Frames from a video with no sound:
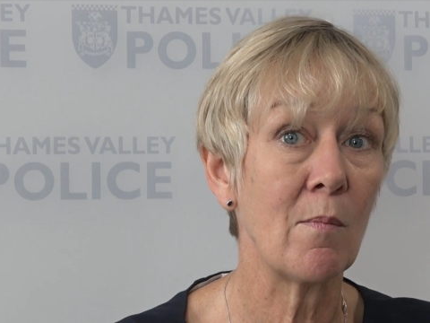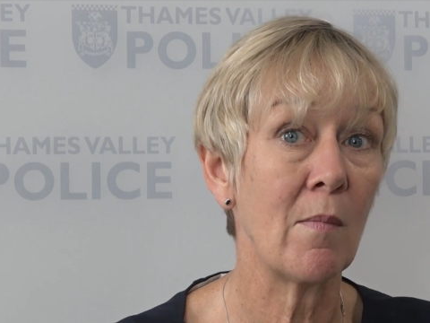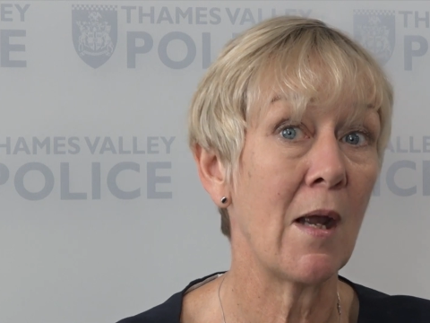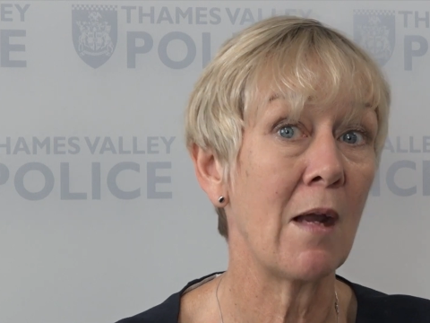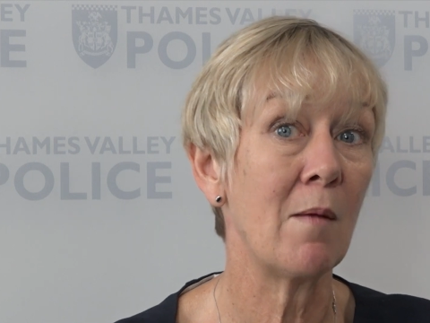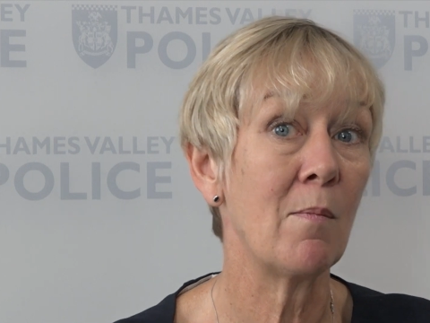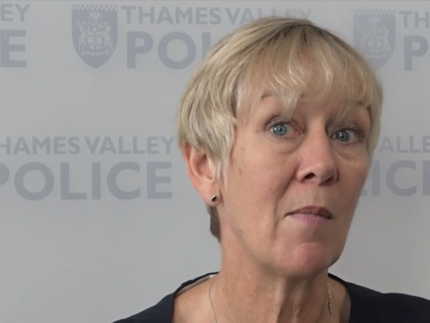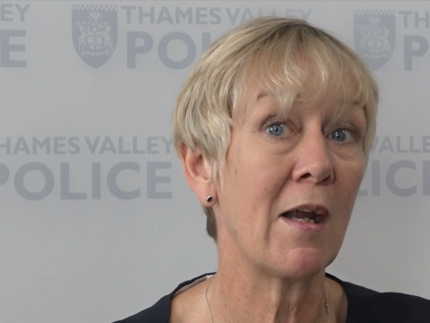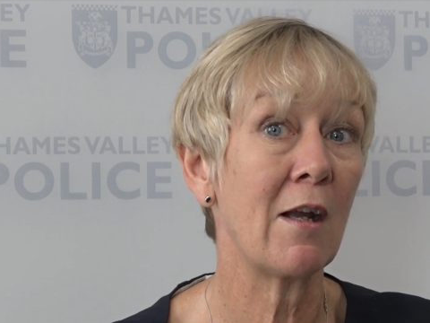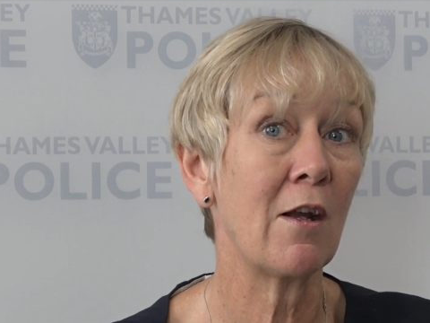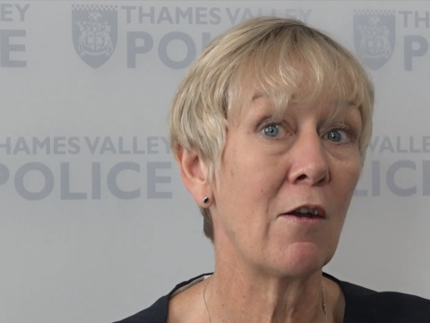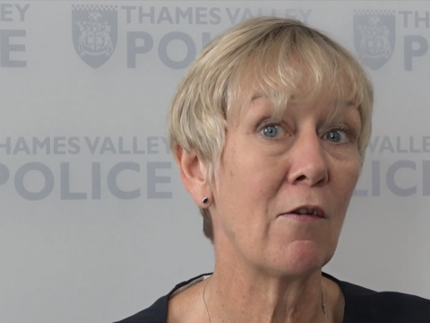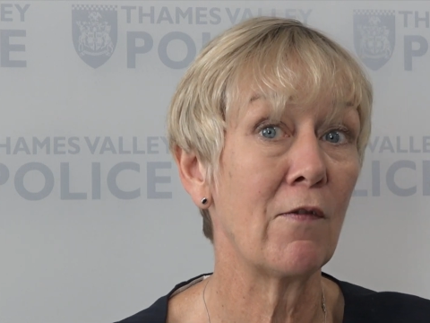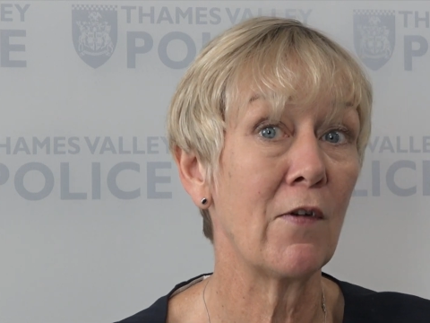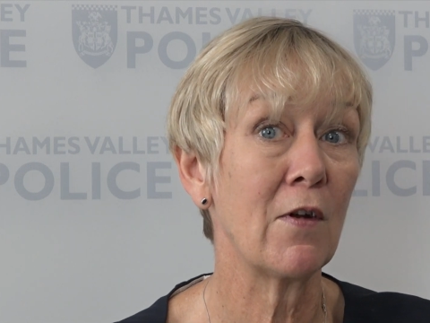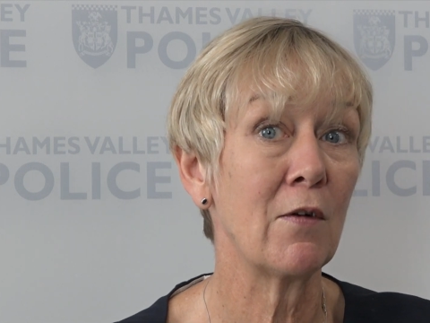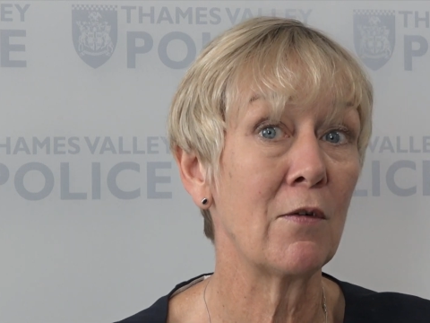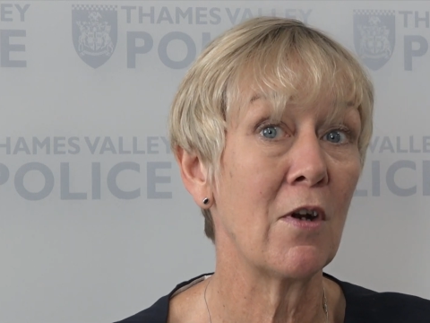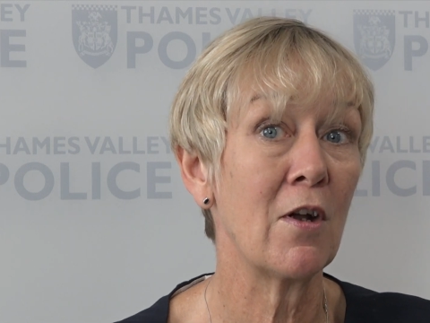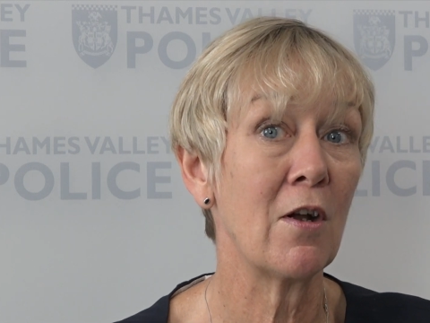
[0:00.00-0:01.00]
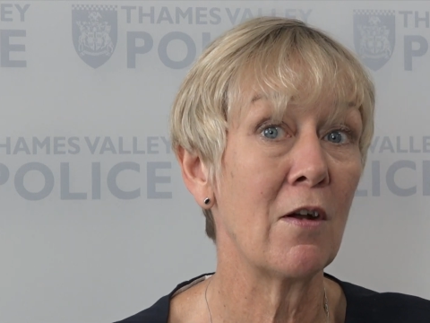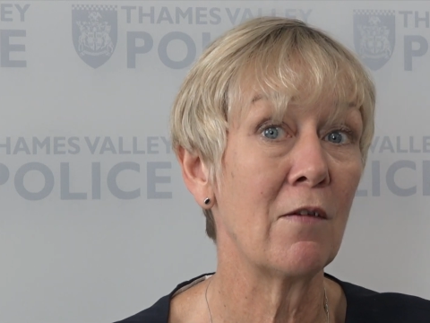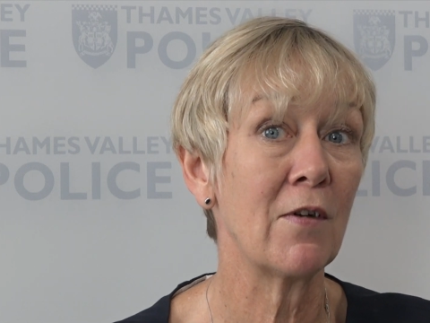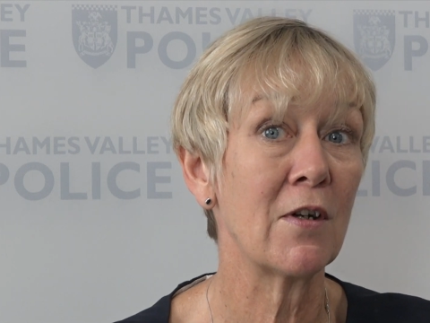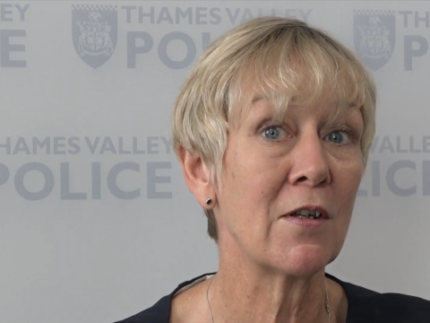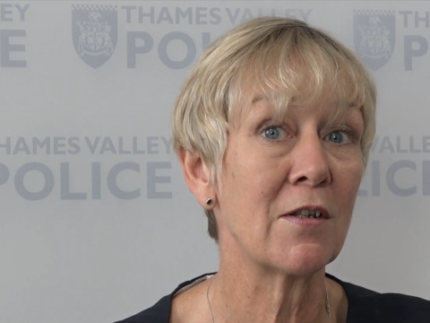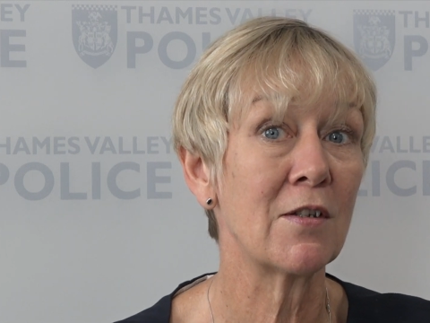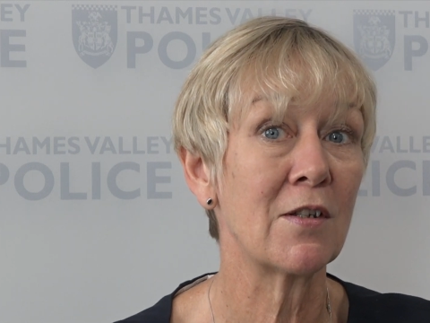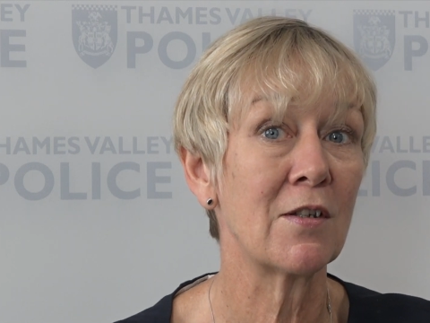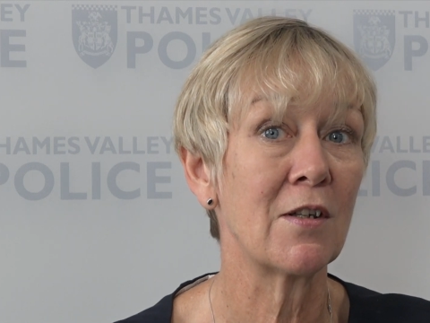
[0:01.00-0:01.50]
may make you feel
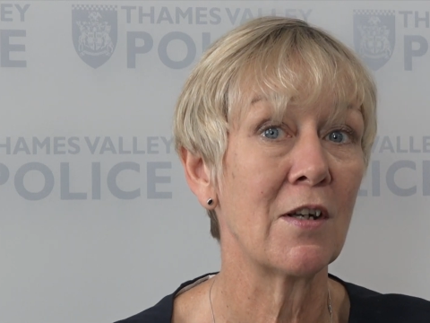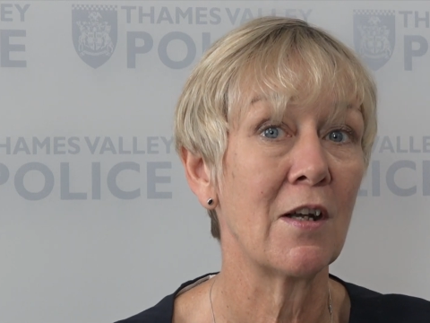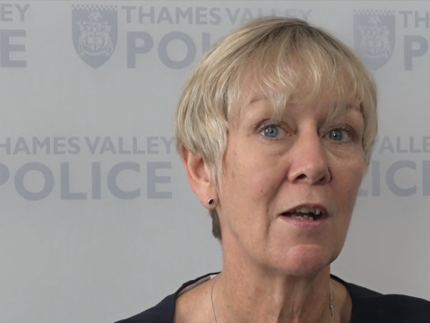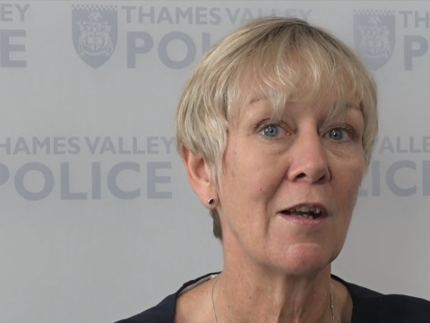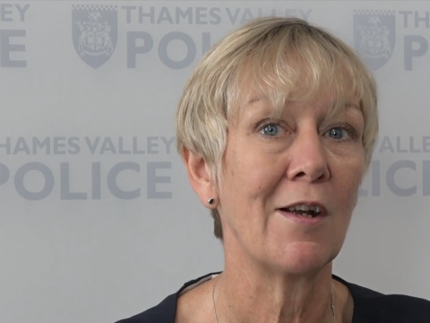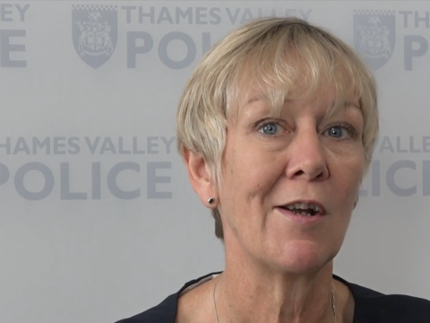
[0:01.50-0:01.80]
nervous,